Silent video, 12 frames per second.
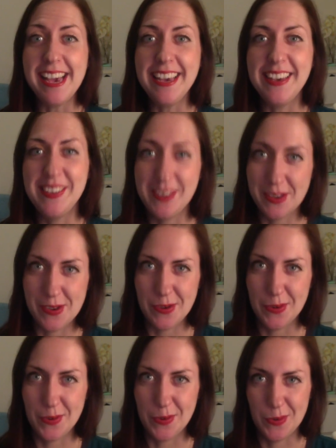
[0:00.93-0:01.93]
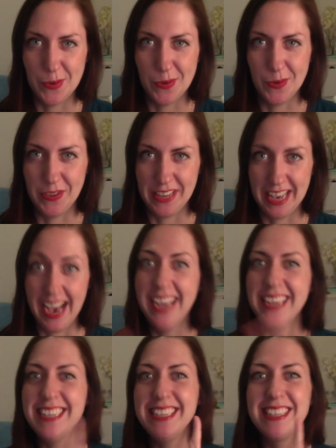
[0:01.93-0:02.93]
you
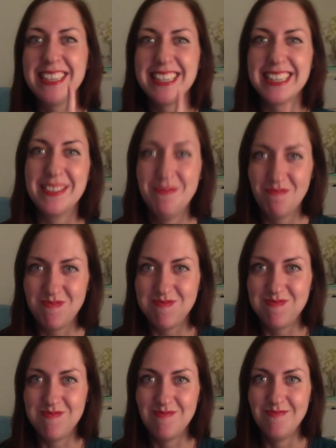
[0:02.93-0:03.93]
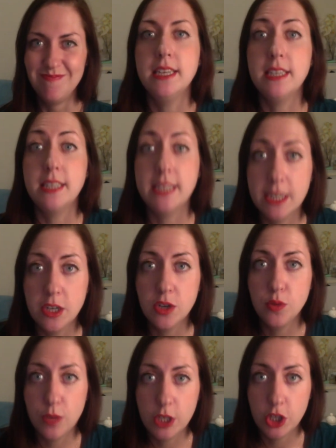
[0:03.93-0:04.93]
guys.
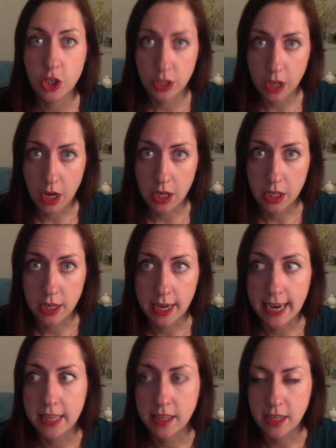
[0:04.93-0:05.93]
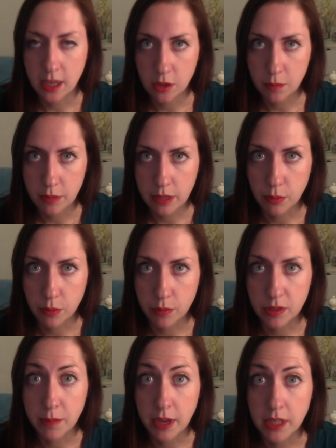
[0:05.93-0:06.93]
Dear Richard Donner and the other people
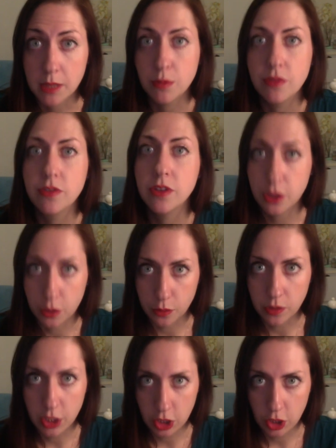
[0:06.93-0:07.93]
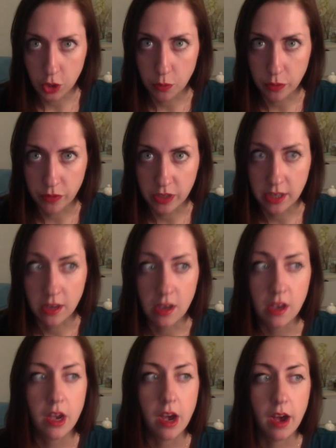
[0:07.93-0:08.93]
responsible for the Goonies 2 movie,
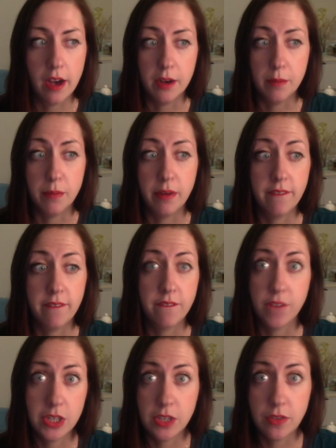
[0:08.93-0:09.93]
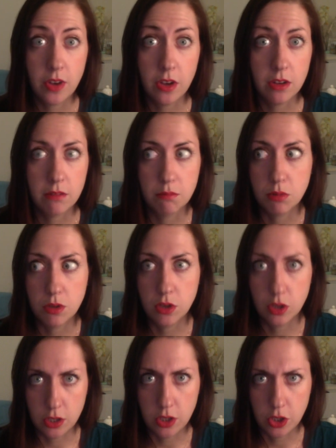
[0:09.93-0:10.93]
um, first of all,
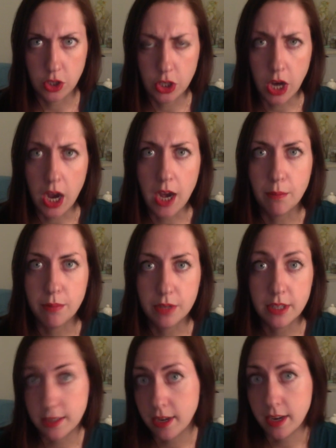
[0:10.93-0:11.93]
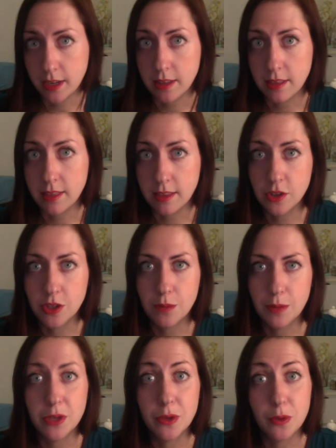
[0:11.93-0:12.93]
good job deciding there should
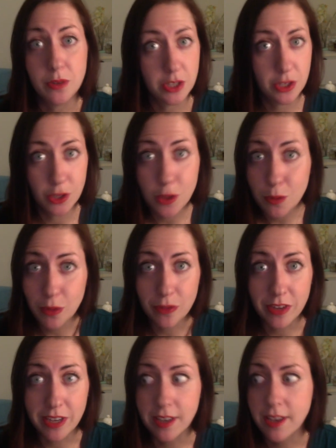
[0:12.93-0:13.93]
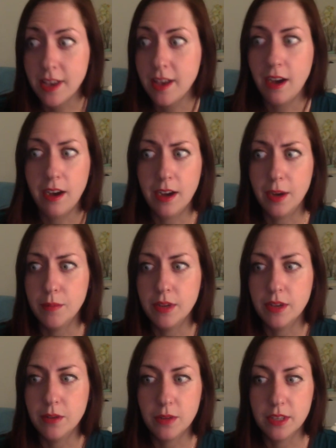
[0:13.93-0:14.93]
be a Goonies 2 movie. Um,
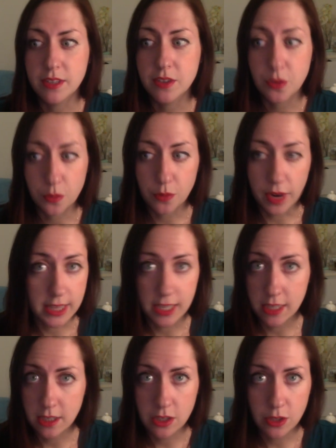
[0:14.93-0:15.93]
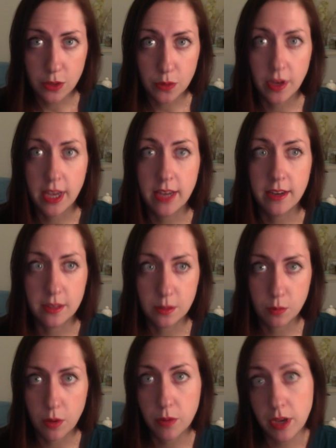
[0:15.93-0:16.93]
it was the right thing to do, and it's
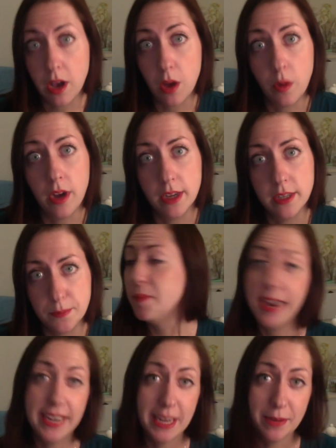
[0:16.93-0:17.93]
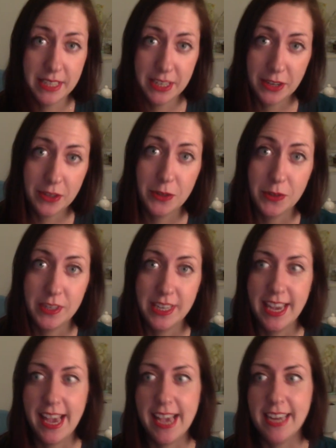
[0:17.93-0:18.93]
what we all want. My name is Sarah
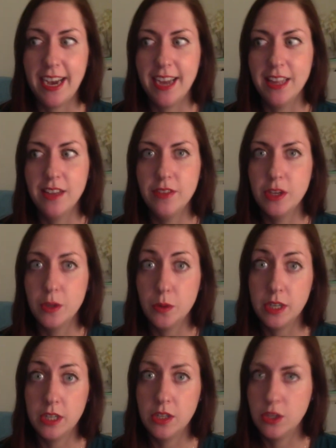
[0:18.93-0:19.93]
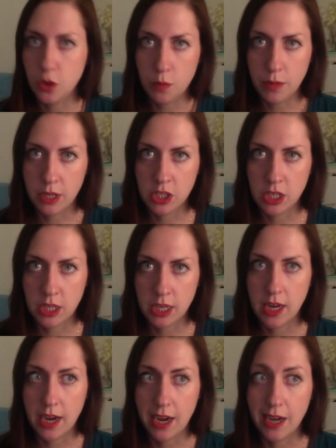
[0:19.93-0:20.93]
Dooley, and I love the Goonies so much
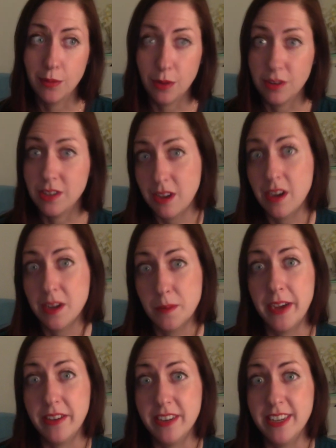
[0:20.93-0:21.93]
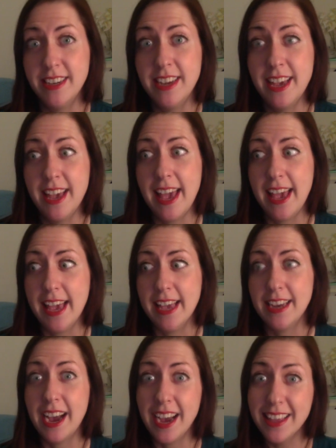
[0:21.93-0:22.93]
that I wrote a song about it,
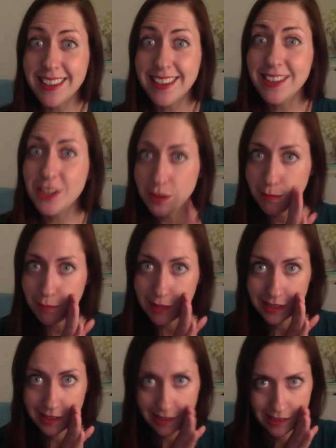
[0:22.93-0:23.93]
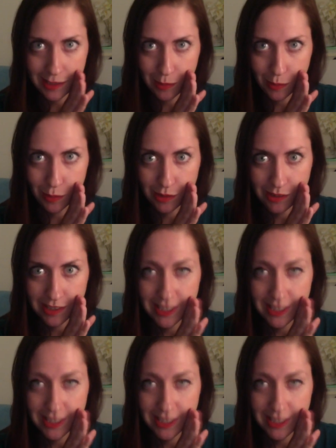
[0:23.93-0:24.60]
and I think it should be in the sequel,